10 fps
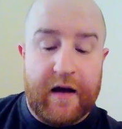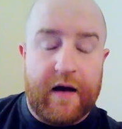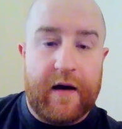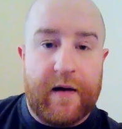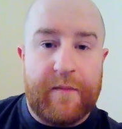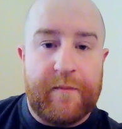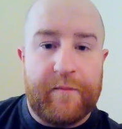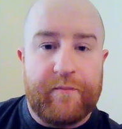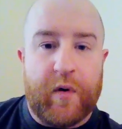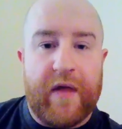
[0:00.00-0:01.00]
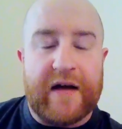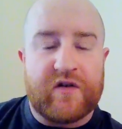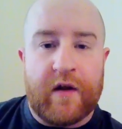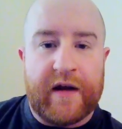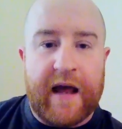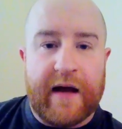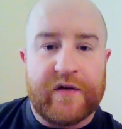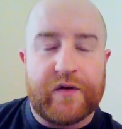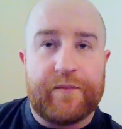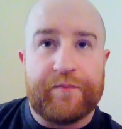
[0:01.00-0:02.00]
but that's not the
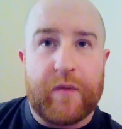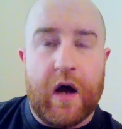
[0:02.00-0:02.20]
case.